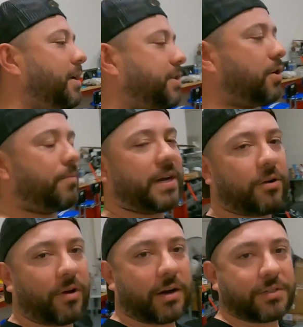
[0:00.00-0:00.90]
So many
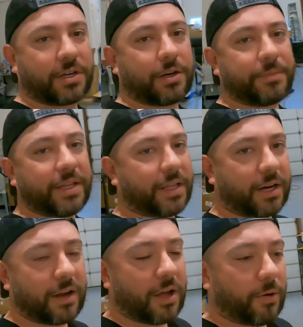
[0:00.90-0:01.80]
Corrados are going to be
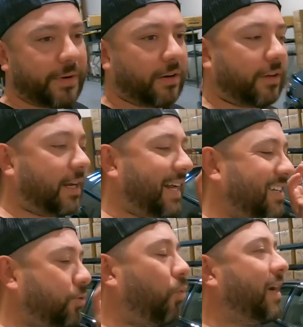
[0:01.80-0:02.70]
there. We are looking
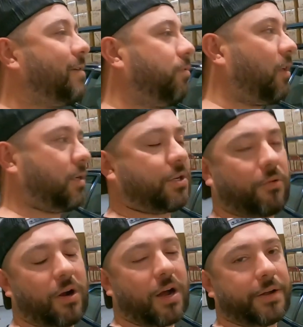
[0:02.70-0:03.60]
at 20 plus
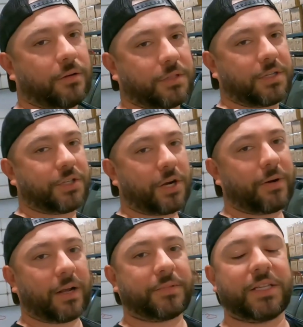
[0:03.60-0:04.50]
Corrados
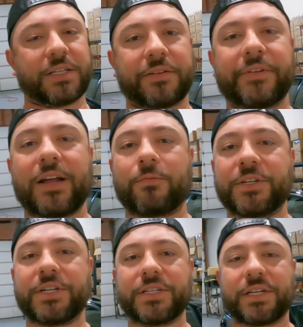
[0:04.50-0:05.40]
showing up to this event,
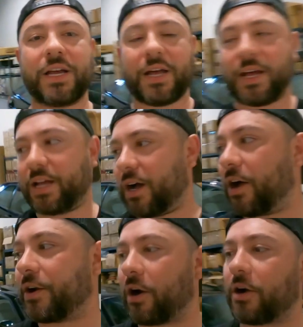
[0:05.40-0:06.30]
which is
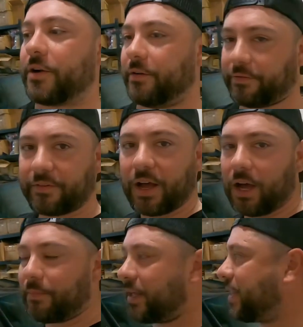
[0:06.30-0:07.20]
unheard of.
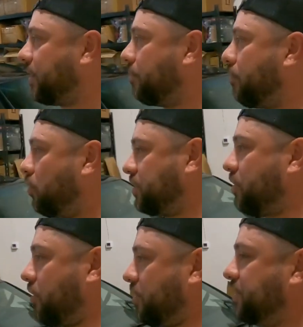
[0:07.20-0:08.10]
Um, I think the most
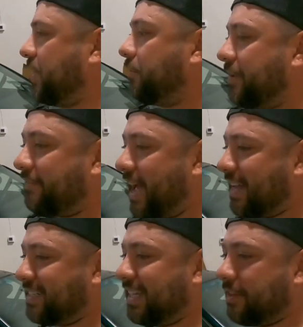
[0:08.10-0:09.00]
cars that we've
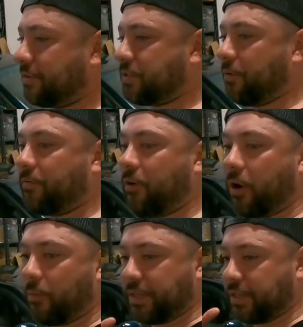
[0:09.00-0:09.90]
had together so
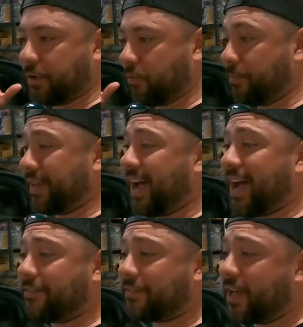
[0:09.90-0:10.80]
far with the group that
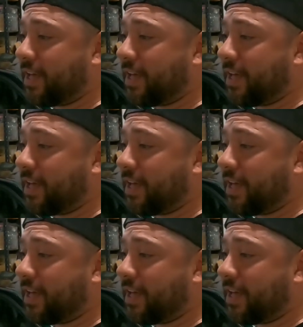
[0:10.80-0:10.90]
I've